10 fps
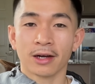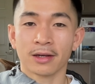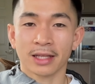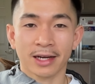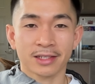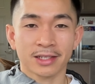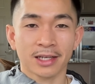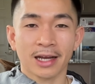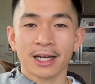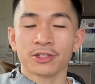Like I
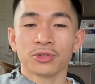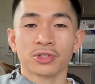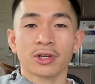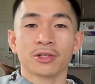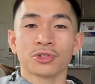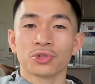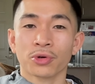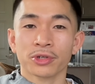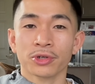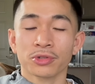said, I do song
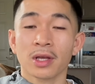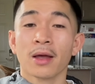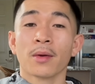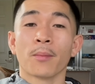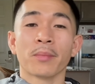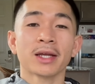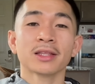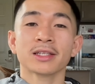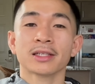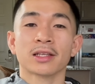tutorials
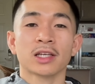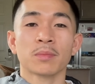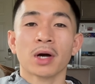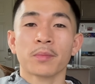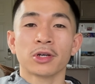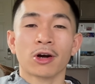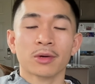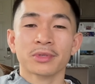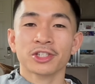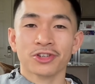mainly in the hip hop and
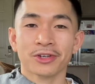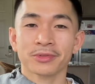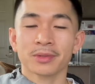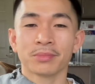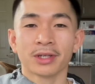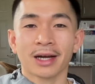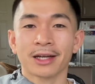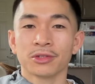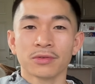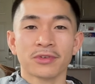R&B genre, but
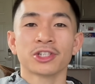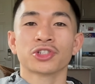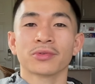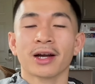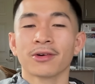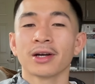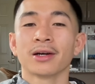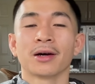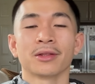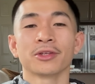I do venture out
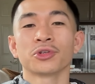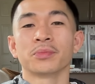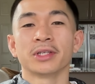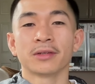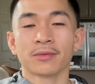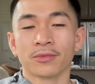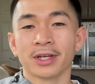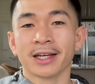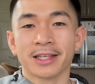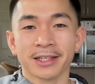a little bit
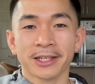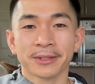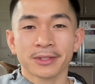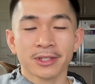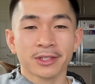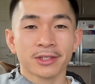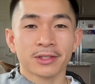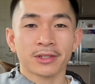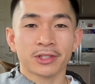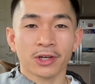when I can.
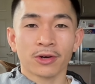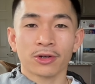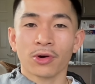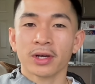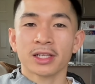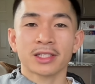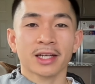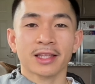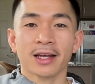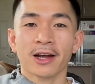So go ahead and
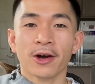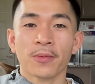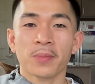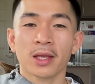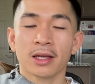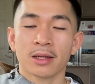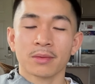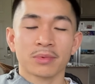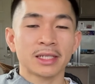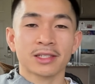check that out.
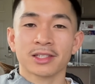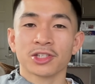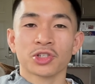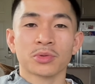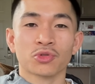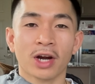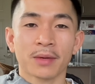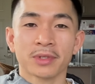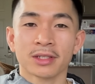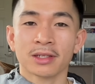Please consider
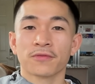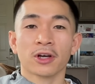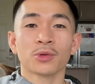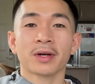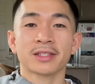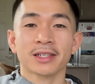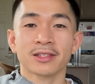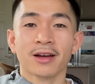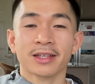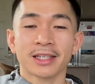subscribing. Follow my
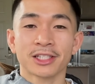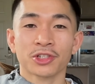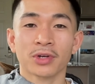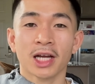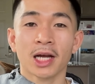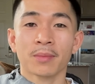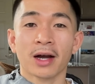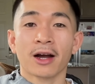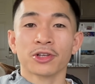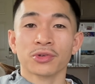TikTok and Instagram.
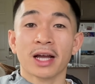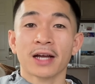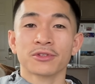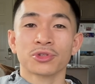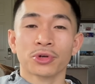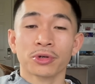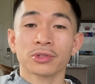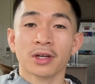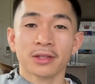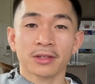I also have
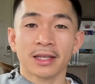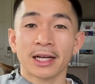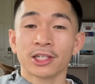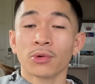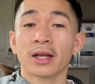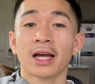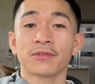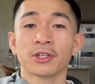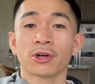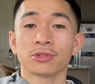tutorials on there that I don't have
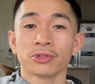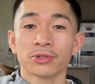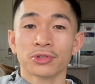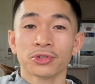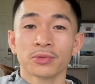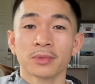here on YouTube.